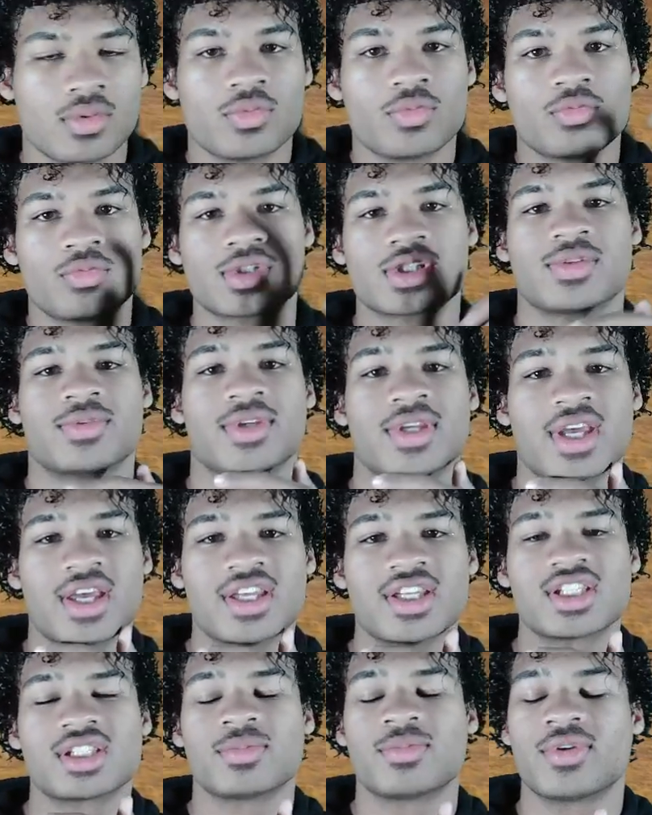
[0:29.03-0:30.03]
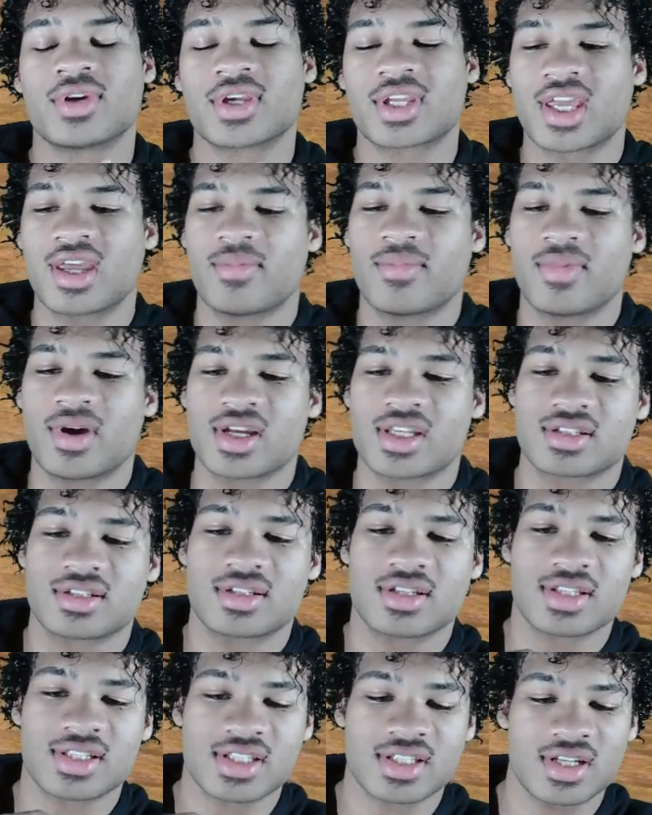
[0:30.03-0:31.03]
What's up, we got? It's your boy Cam Meister,
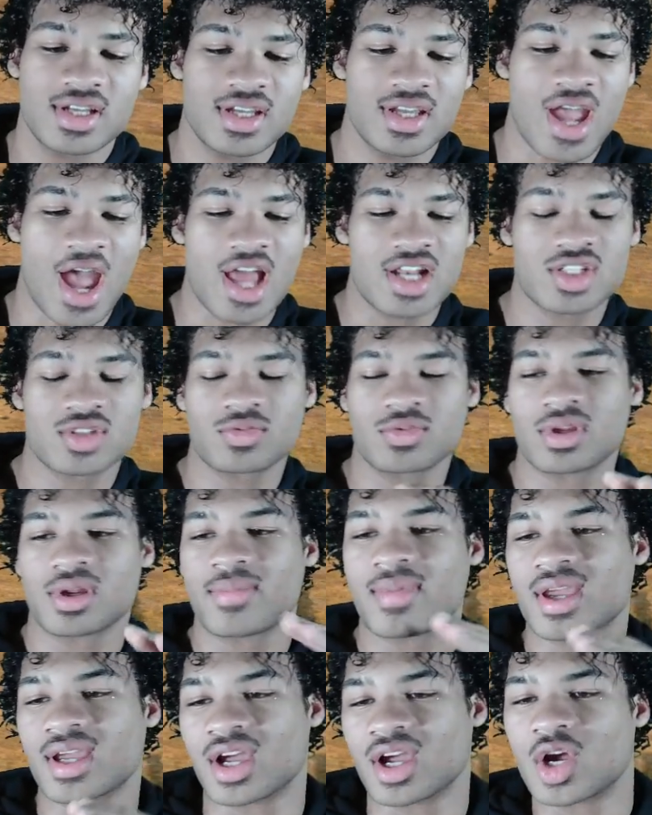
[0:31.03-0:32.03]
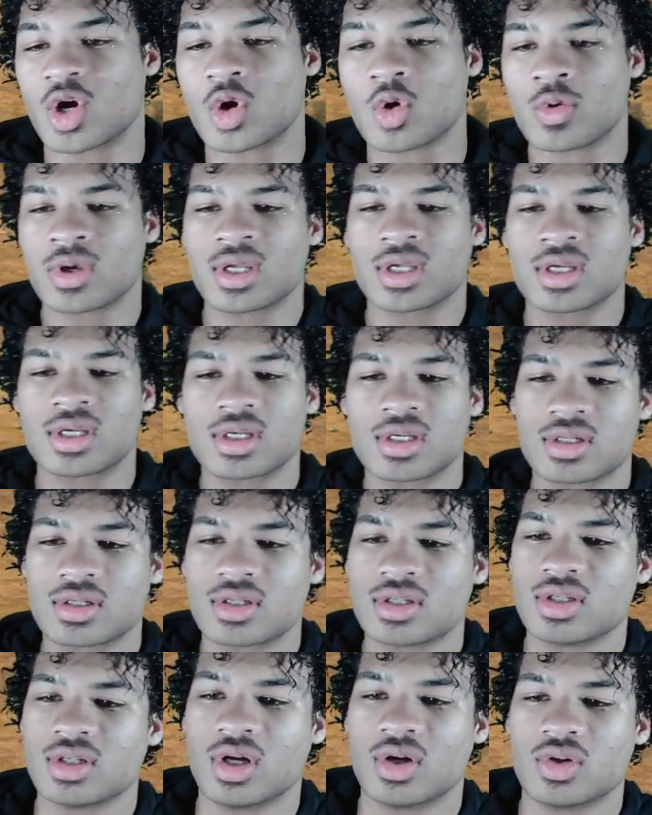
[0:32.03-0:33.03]
and today I just want to make a quick,
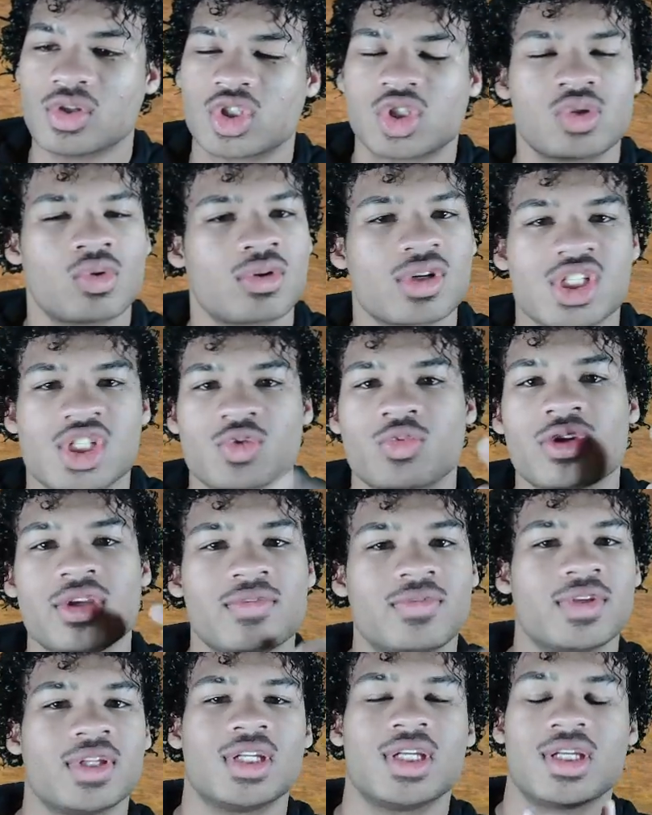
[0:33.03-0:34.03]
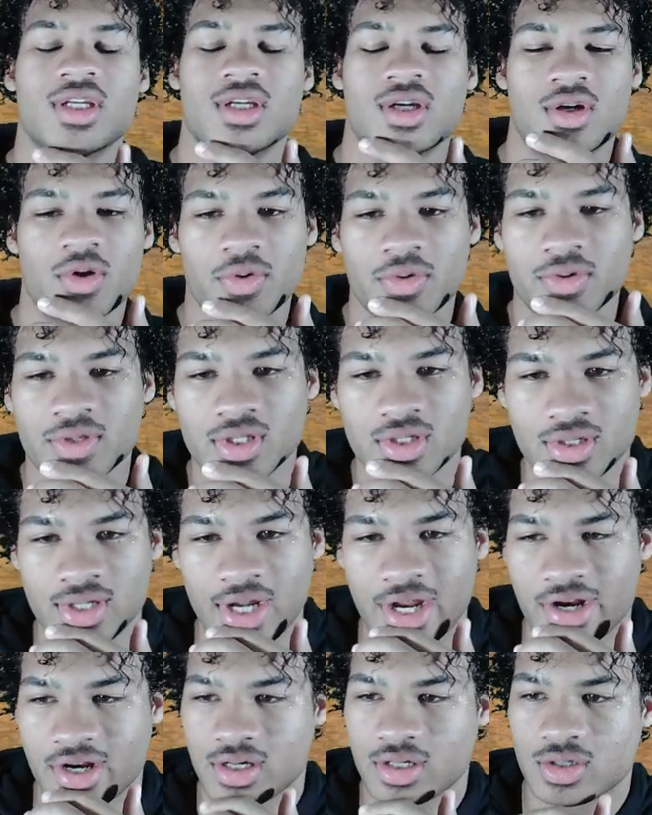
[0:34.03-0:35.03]
short and sweet video,
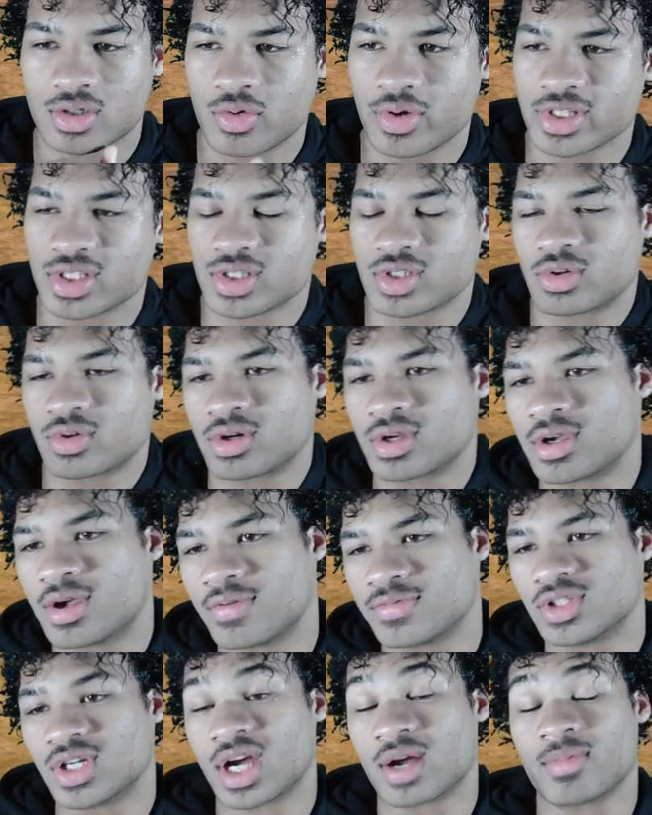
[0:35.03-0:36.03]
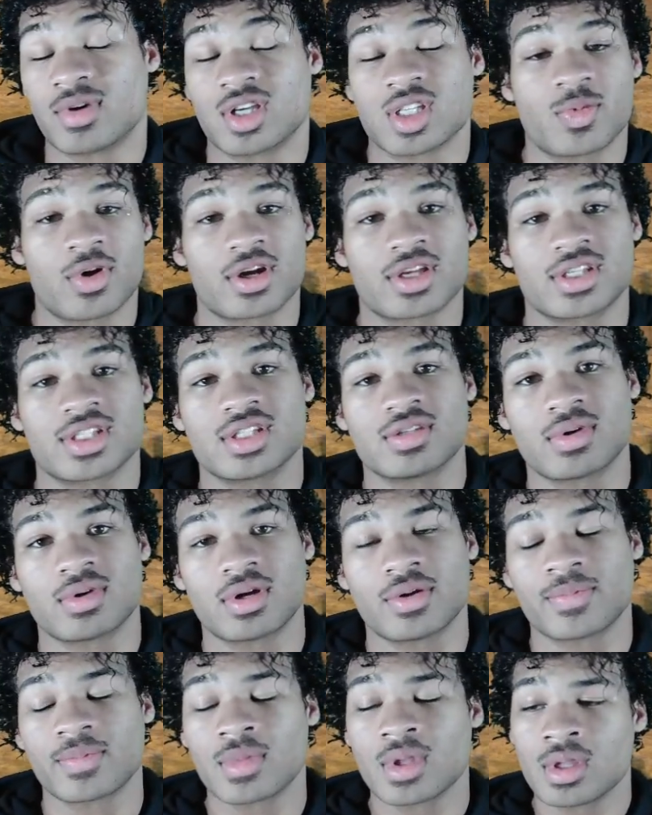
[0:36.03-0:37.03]
like a quick tutorial of Dragon Ball Sparking Zero.